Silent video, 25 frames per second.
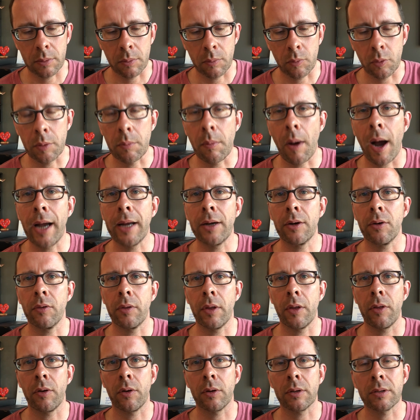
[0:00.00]
reminder
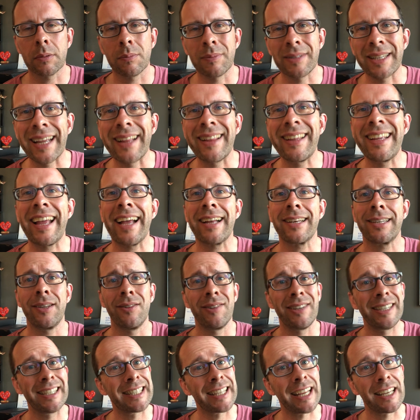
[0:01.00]
that there are some daily
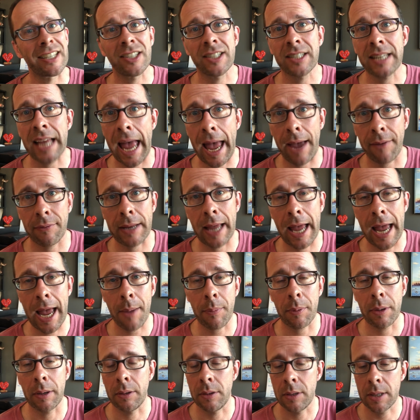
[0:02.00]
activities that just have to
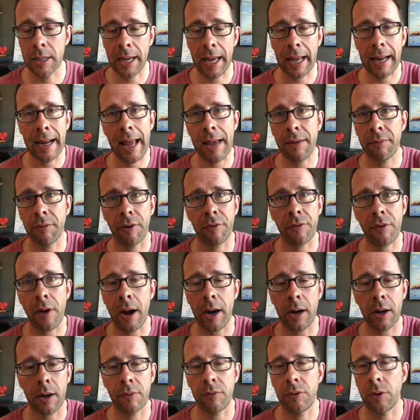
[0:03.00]
happen. You can't have a
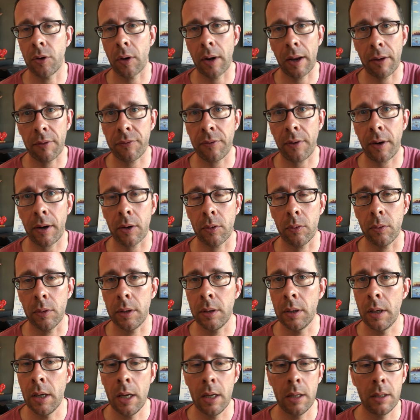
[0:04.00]
fire if you don't have
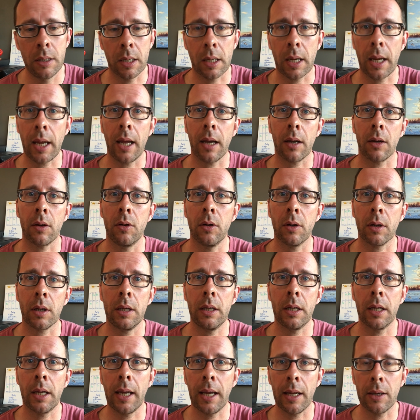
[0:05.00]
firewood. You can't cook
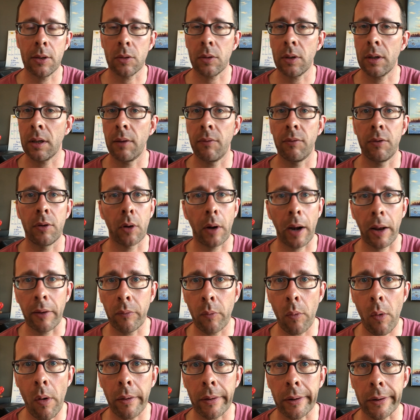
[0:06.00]
and you can't drink if you don't
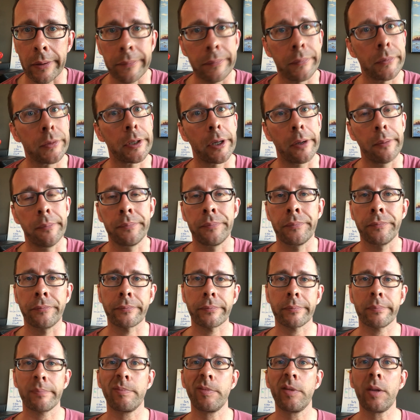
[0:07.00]
have water. So
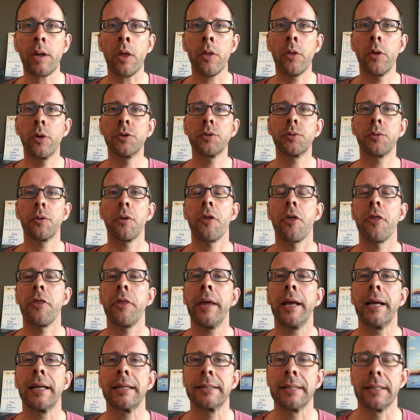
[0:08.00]
those were the
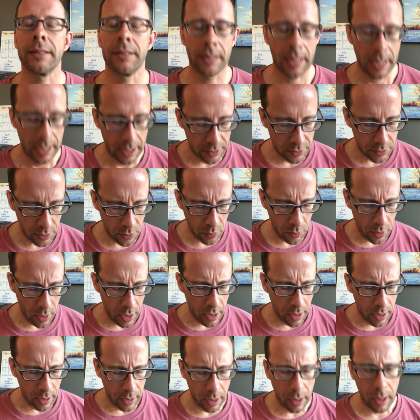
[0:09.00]
things. And so
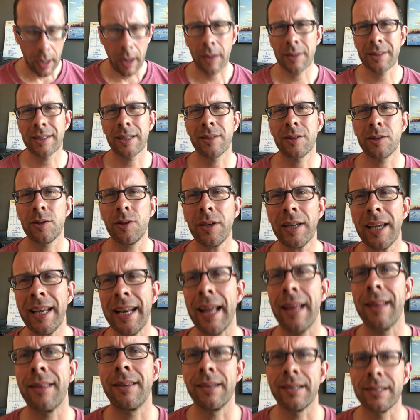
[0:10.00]
as I was
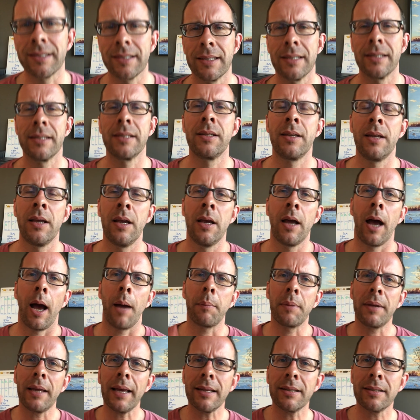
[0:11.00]
looking at this,
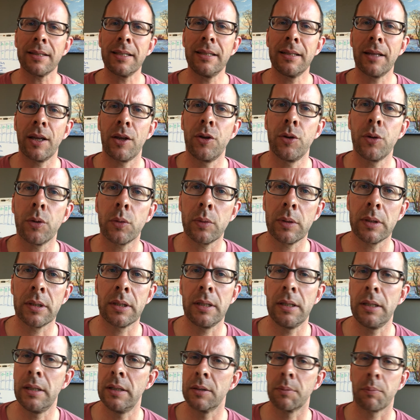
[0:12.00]
I'm guessing that your
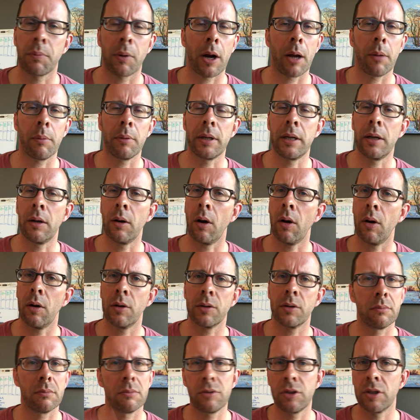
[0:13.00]
routine's probably
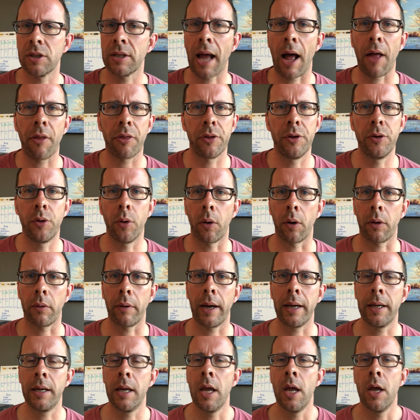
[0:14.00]
just out the door,
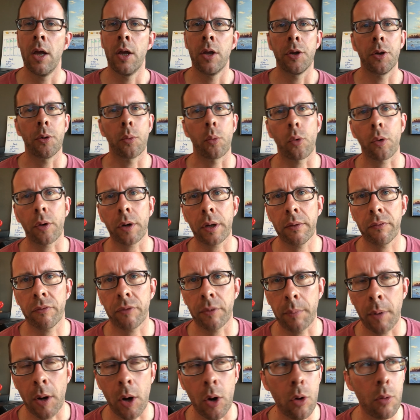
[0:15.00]
right? You're working
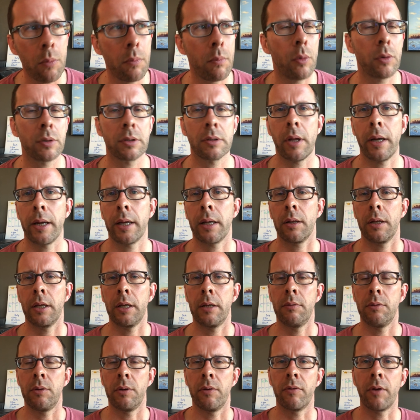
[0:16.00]
from home most
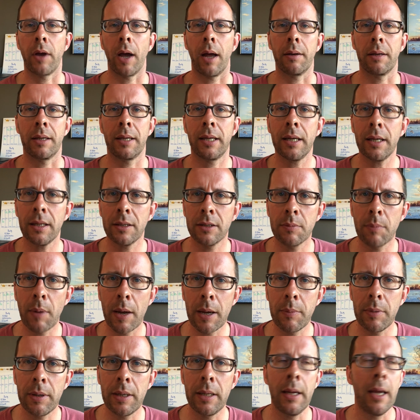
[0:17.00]
likely. You've got kids
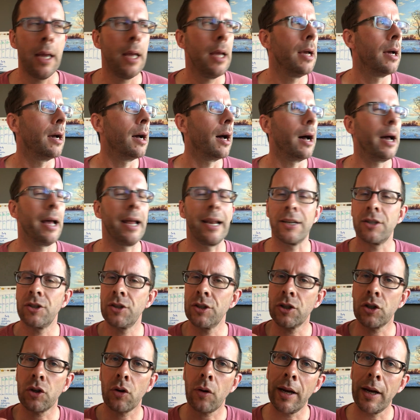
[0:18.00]
maybe. And it's just